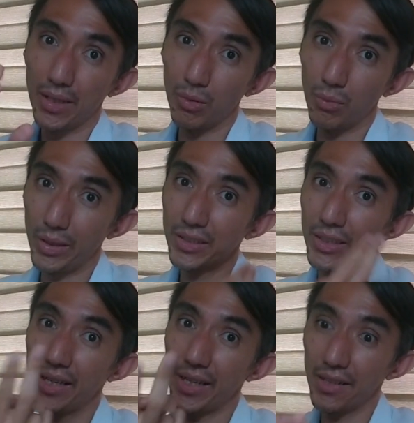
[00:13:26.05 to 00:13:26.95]
which
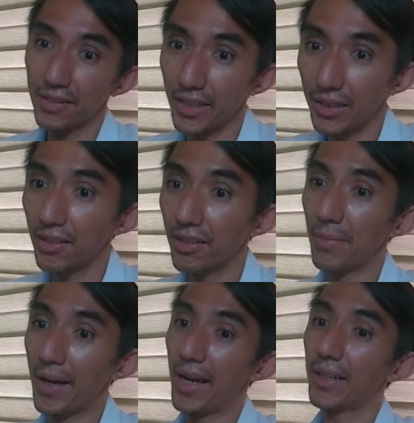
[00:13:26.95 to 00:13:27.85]
again circles
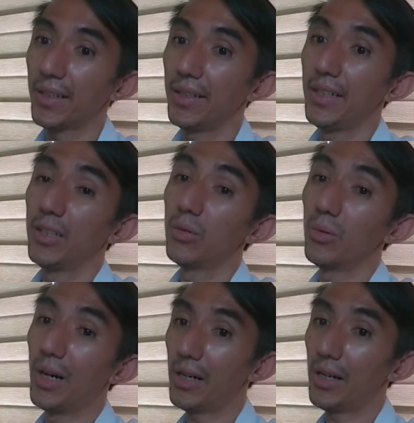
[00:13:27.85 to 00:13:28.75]
back to
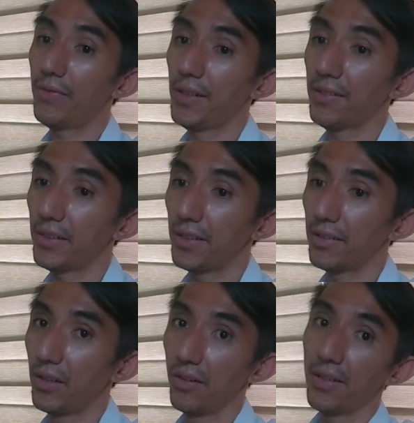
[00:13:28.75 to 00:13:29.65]
our first
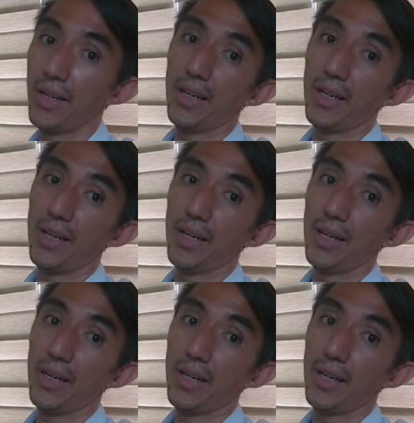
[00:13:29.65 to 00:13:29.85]
reasons.